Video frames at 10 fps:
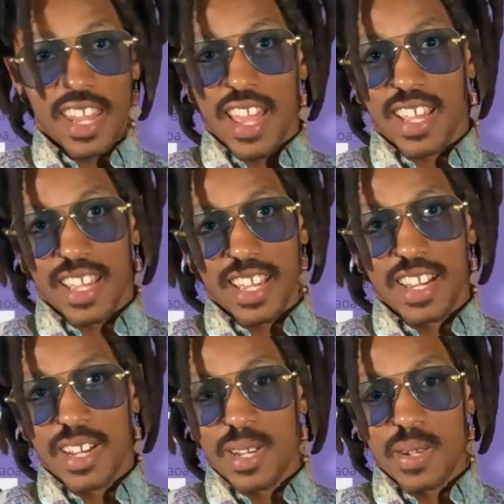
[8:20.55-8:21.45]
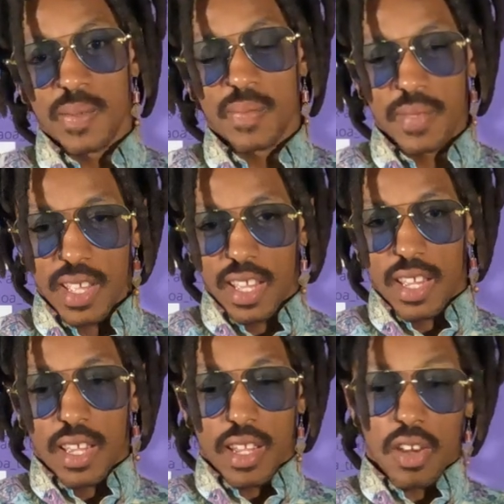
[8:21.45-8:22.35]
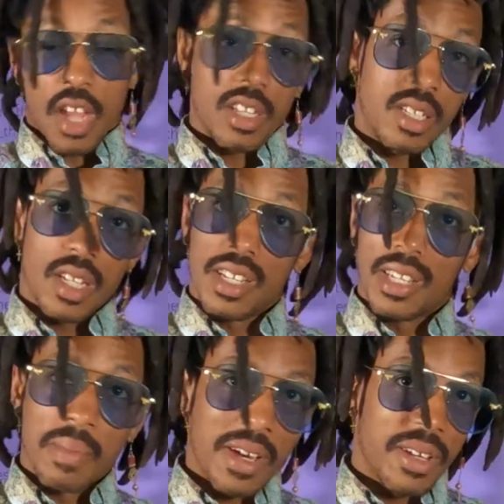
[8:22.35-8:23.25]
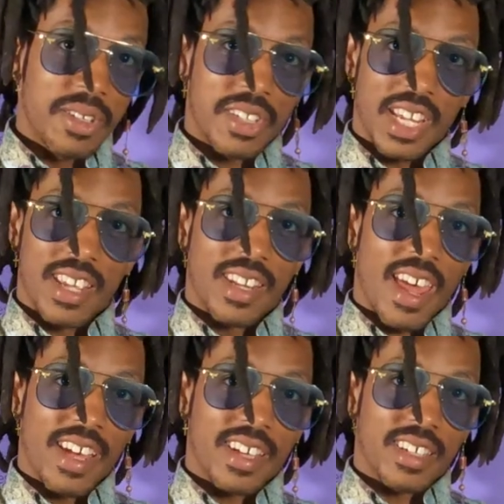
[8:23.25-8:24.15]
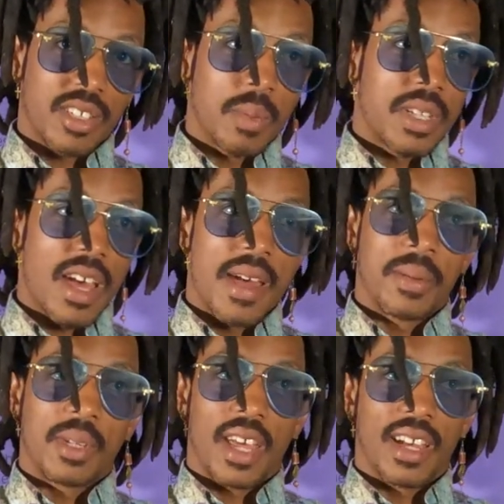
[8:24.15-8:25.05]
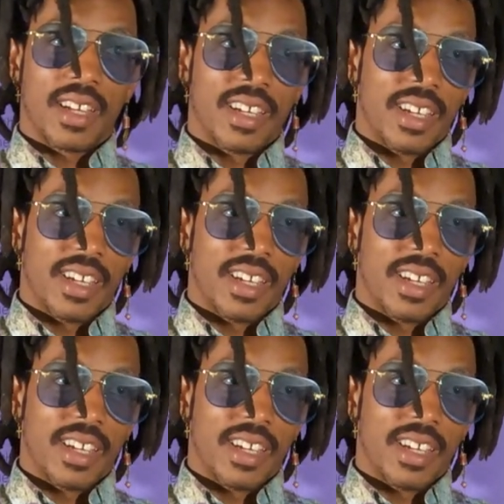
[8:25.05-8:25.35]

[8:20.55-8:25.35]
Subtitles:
Like, I just send emails, and like sometimes like,